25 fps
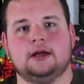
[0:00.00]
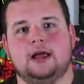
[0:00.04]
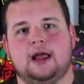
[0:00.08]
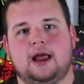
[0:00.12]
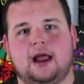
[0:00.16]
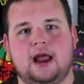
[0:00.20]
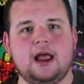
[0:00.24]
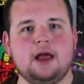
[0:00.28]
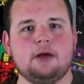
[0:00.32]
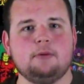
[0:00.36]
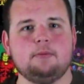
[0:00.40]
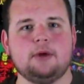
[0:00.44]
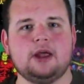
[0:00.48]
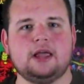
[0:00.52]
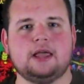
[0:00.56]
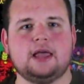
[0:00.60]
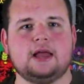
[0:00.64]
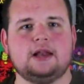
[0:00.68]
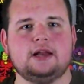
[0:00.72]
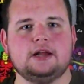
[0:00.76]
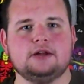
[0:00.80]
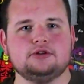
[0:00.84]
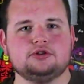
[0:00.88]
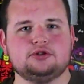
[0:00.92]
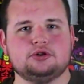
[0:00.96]
And we get
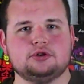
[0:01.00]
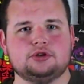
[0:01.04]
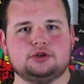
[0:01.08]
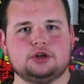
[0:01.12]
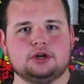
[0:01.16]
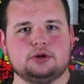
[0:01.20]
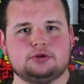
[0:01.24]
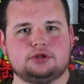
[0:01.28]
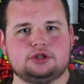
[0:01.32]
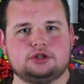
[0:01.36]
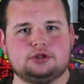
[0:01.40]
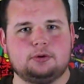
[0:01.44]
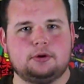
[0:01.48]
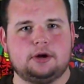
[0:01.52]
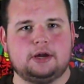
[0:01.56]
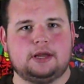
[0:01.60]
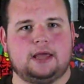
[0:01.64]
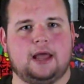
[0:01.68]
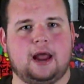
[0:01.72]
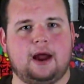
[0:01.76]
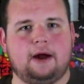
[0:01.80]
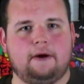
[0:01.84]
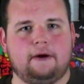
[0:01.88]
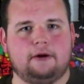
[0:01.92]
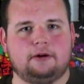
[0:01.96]
introduced to a
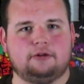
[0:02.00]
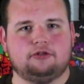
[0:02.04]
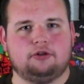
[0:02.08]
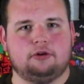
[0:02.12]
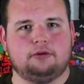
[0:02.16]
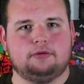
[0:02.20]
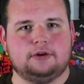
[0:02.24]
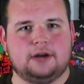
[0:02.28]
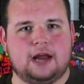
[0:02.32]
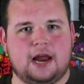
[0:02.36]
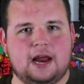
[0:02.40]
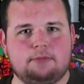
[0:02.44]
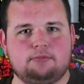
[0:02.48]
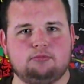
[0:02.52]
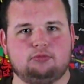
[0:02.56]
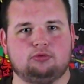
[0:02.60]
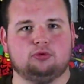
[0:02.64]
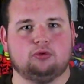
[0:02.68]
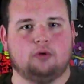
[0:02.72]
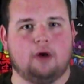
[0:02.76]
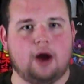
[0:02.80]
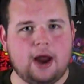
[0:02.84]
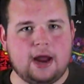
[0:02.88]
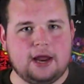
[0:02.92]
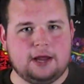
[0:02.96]
character named
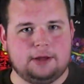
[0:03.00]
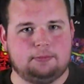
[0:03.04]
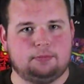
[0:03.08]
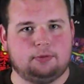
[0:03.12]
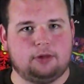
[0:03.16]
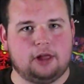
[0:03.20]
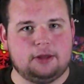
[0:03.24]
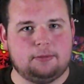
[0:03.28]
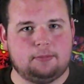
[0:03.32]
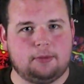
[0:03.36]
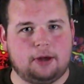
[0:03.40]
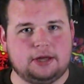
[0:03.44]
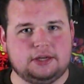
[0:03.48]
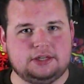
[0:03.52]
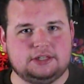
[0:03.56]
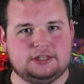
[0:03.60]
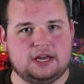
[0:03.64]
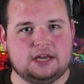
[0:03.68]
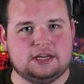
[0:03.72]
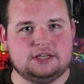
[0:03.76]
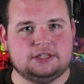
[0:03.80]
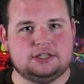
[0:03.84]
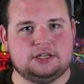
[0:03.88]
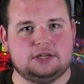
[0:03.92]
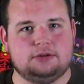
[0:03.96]
Rey, played by
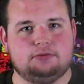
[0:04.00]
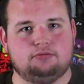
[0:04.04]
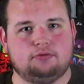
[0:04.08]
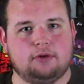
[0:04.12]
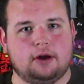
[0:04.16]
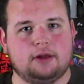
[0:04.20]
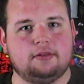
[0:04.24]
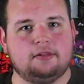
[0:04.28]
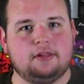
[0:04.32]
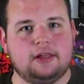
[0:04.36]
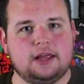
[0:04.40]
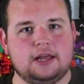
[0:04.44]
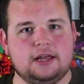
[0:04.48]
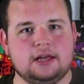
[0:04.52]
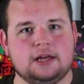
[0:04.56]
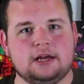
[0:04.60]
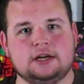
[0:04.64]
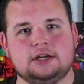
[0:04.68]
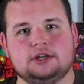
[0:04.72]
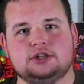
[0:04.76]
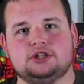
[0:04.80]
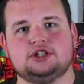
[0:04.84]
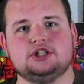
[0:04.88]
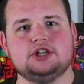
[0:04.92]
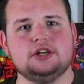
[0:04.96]
Daisy Ridley.
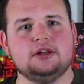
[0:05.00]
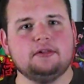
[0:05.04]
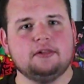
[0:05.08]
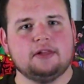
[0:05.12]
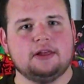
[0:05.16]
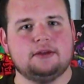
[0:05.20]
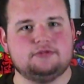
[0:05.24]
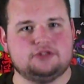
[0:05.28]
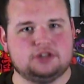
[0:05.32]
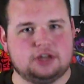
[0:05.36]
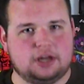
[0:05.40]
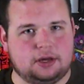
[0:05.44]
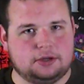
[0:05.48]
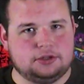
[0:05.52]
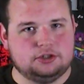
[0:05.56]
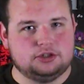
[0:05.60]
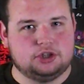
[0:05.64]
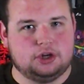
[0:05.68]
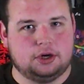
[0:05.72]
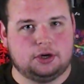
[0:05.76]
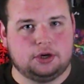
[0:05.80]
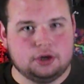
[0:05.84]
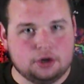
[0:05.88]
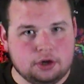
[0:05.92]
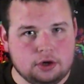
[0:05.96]
She lives on
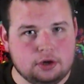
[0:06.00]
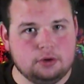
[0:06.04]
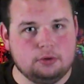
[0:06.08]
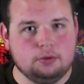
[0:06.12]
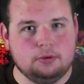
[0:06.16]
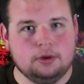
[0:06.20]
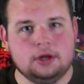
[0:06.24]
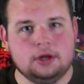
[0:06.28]
Jakku.